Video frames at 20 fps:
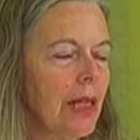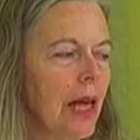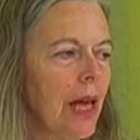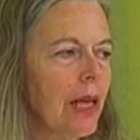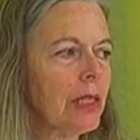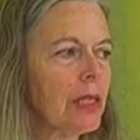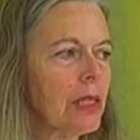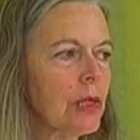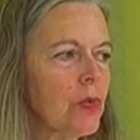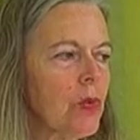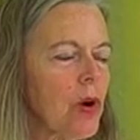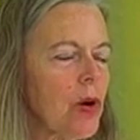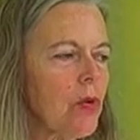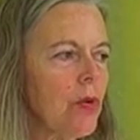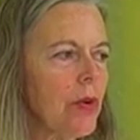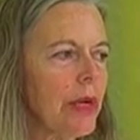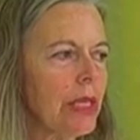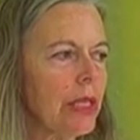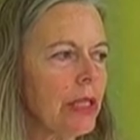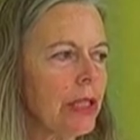That's
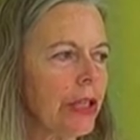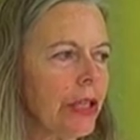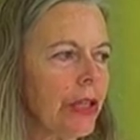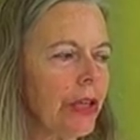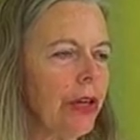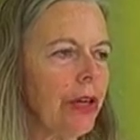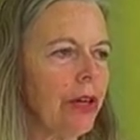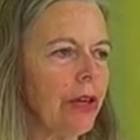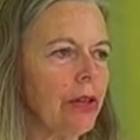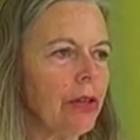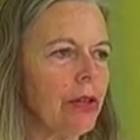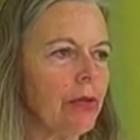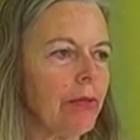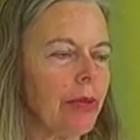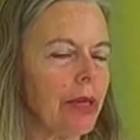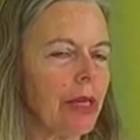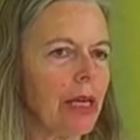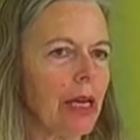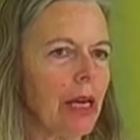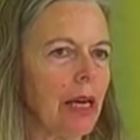what we learn,
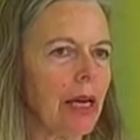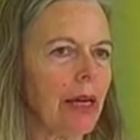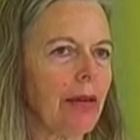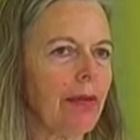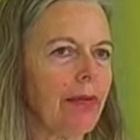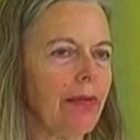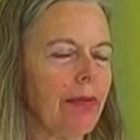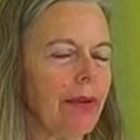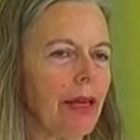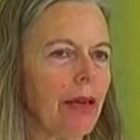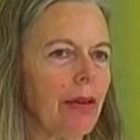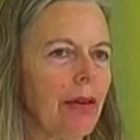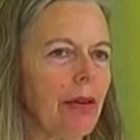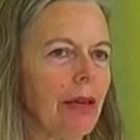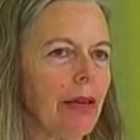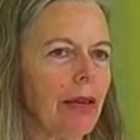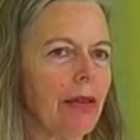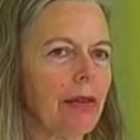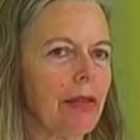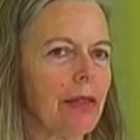but I
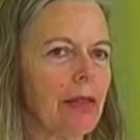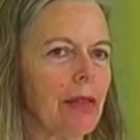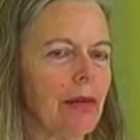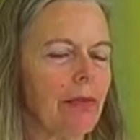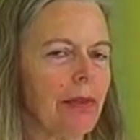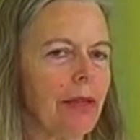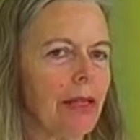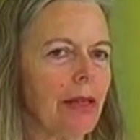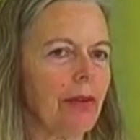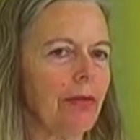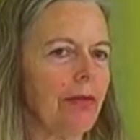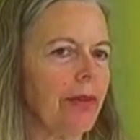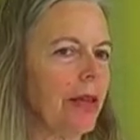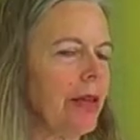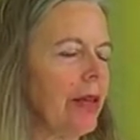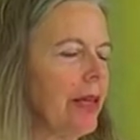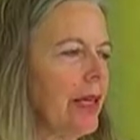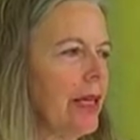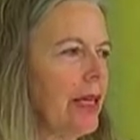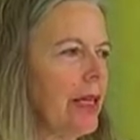found out something
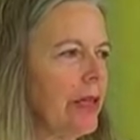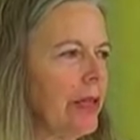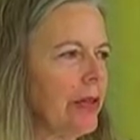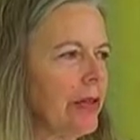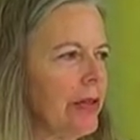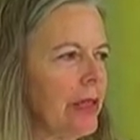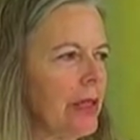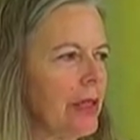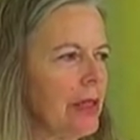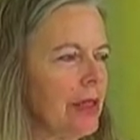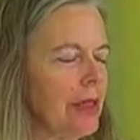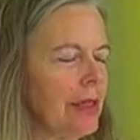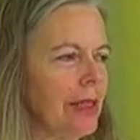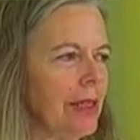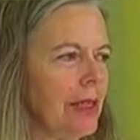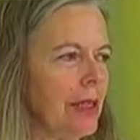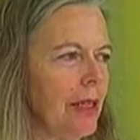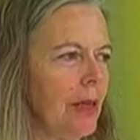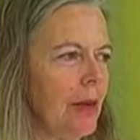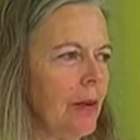very
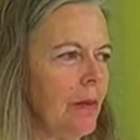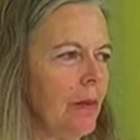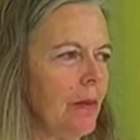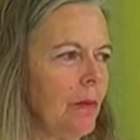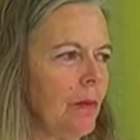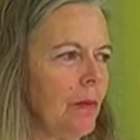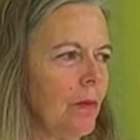interesting.